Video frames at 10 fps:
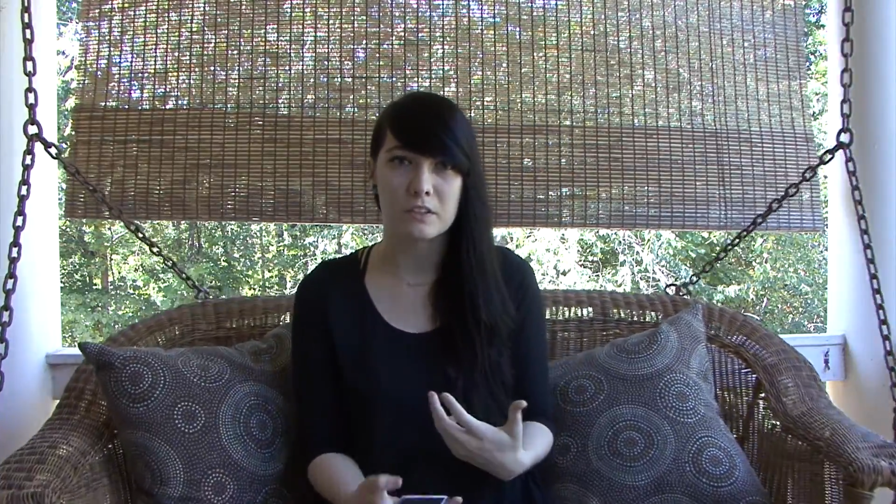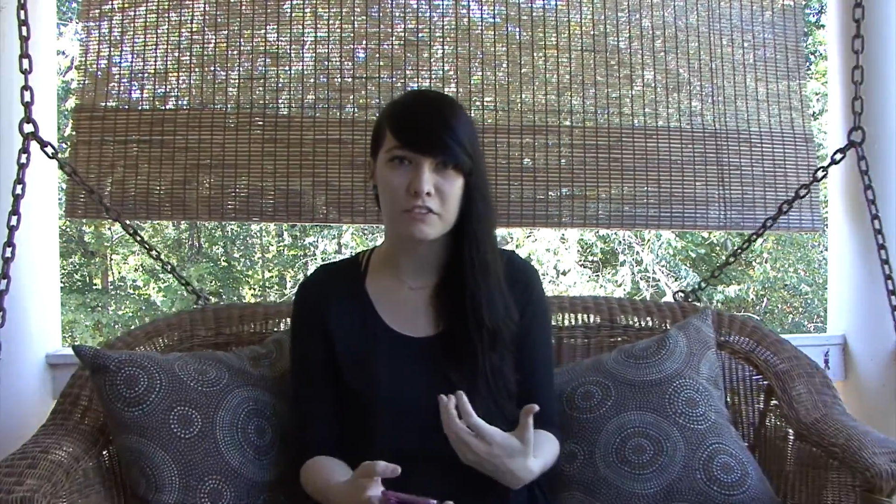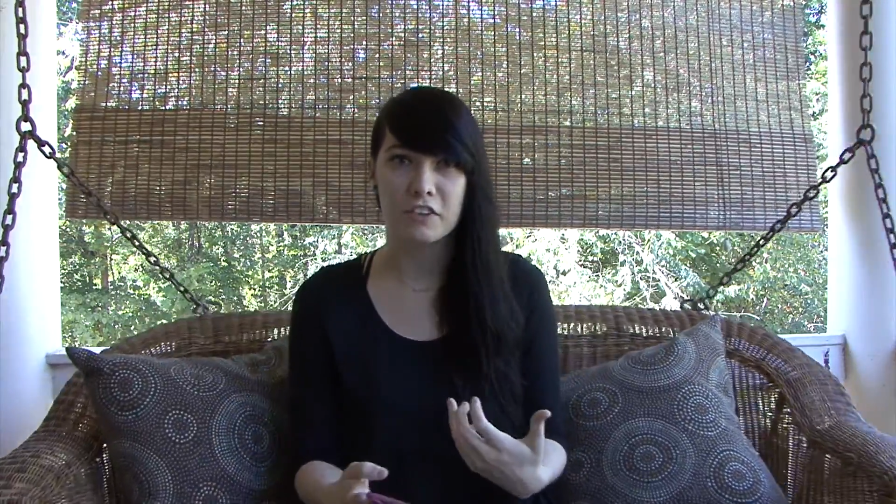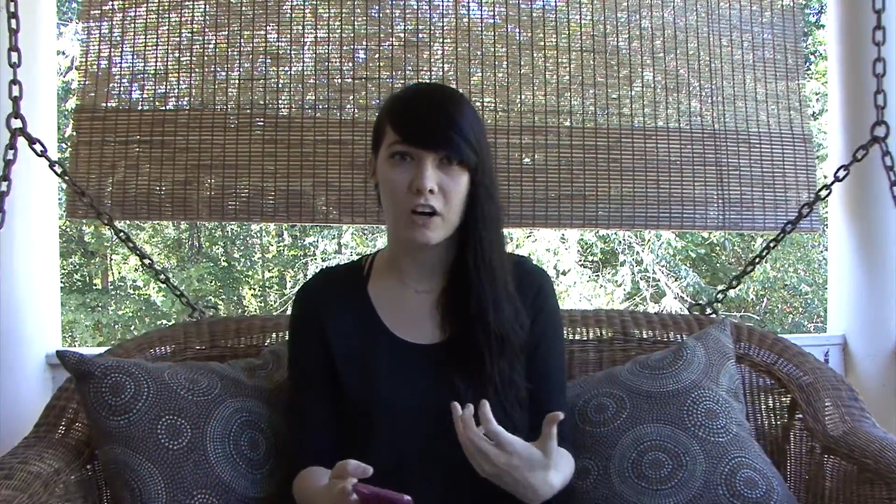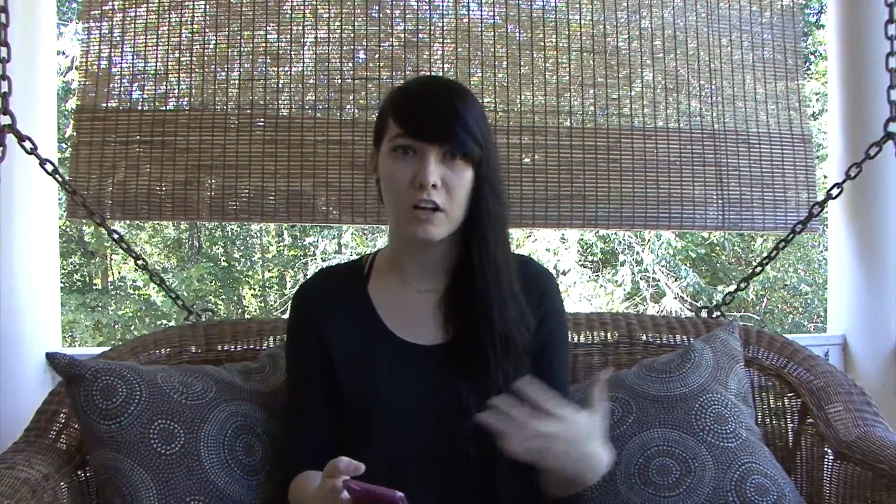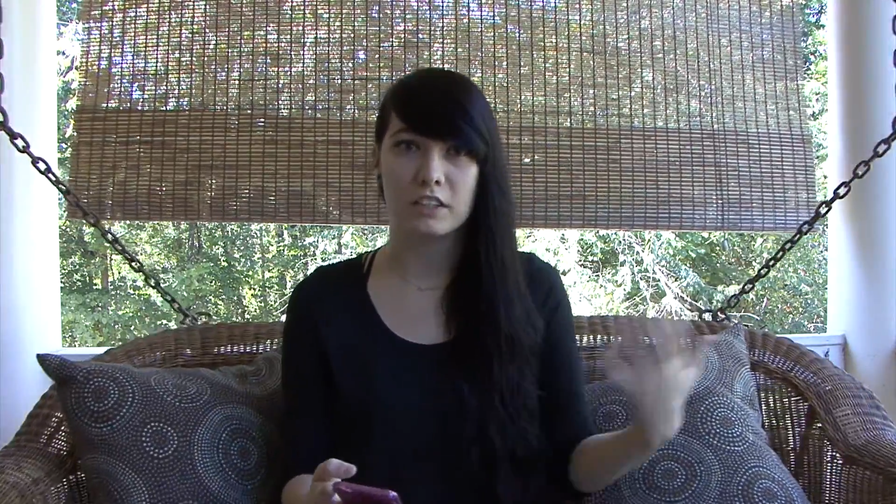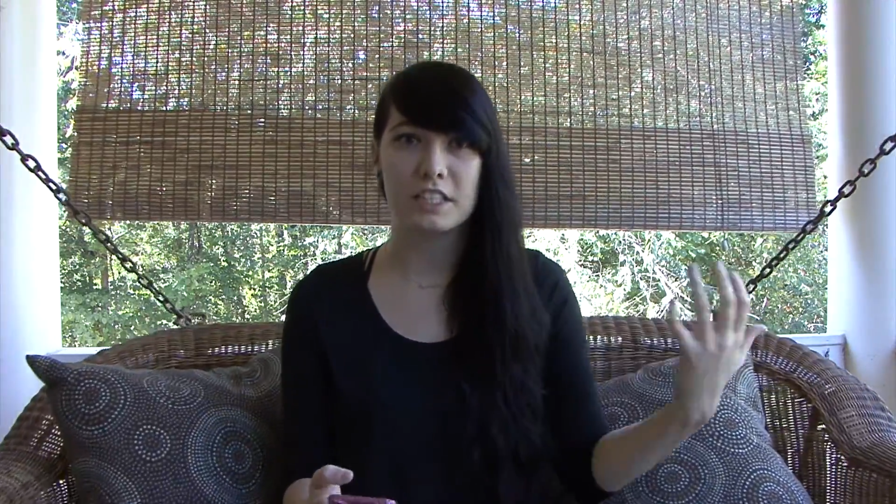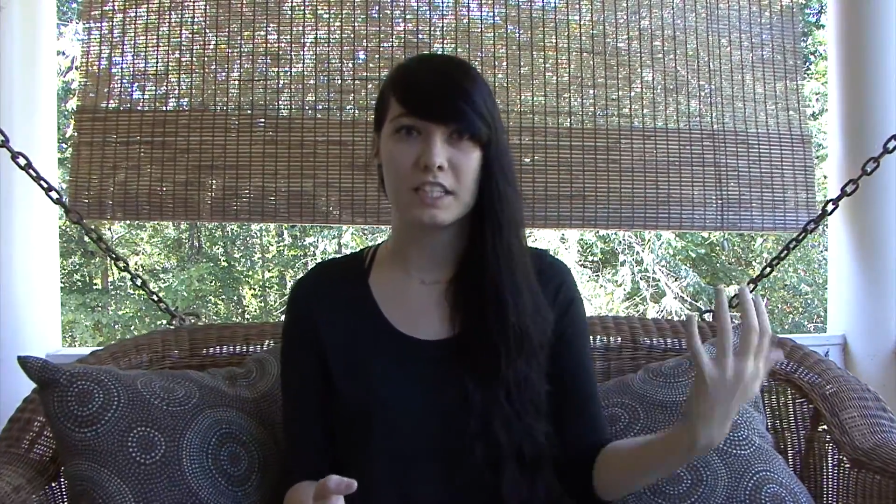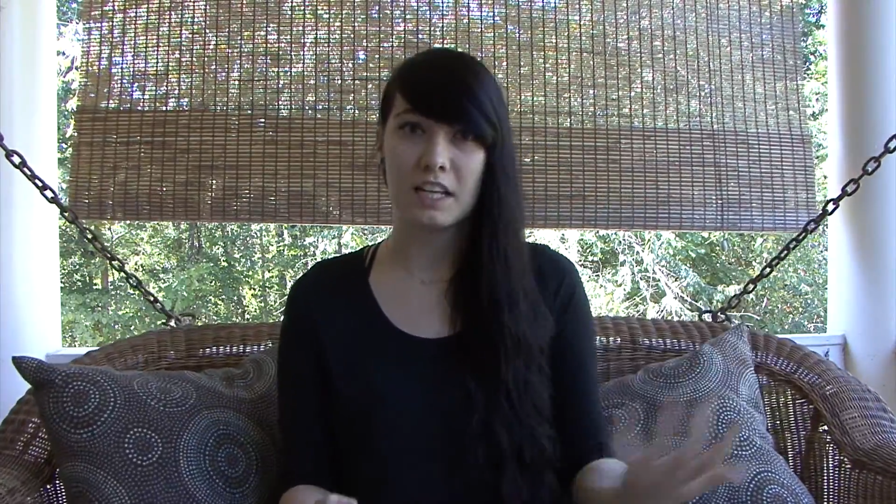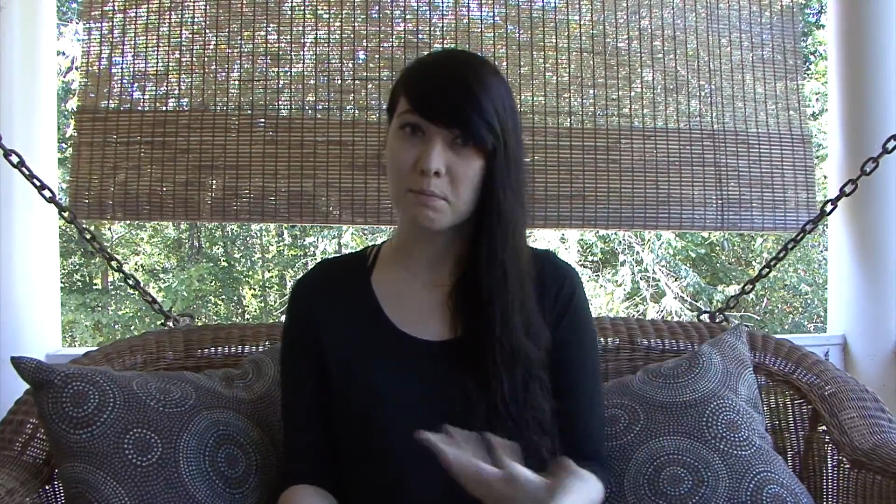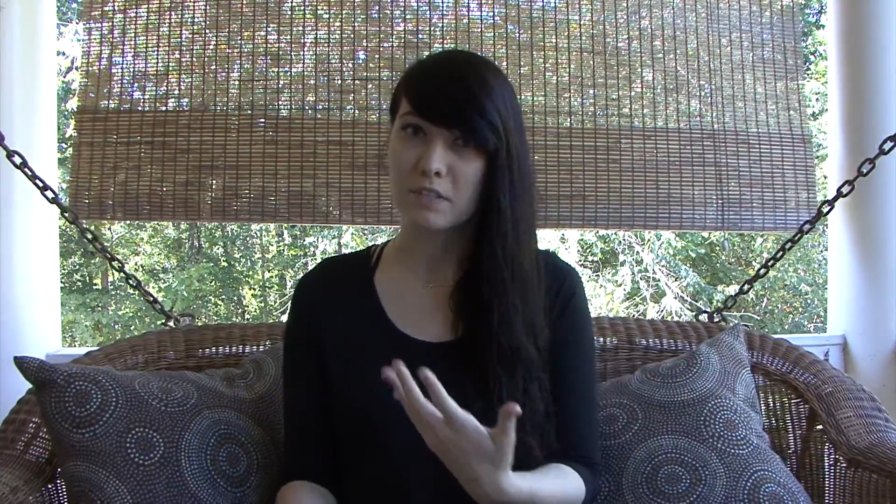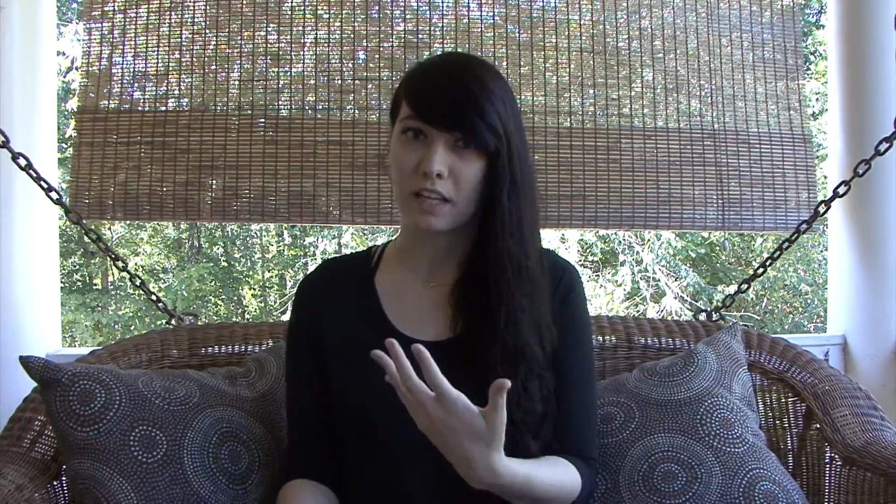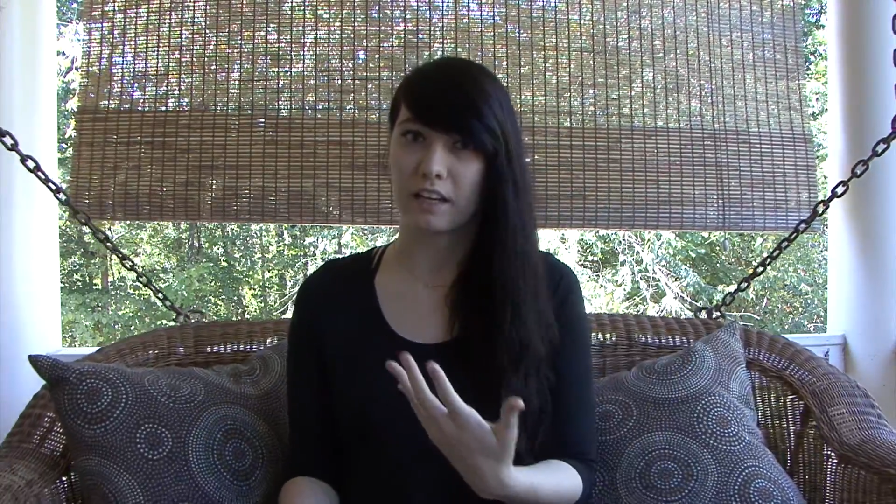in the fall leading up to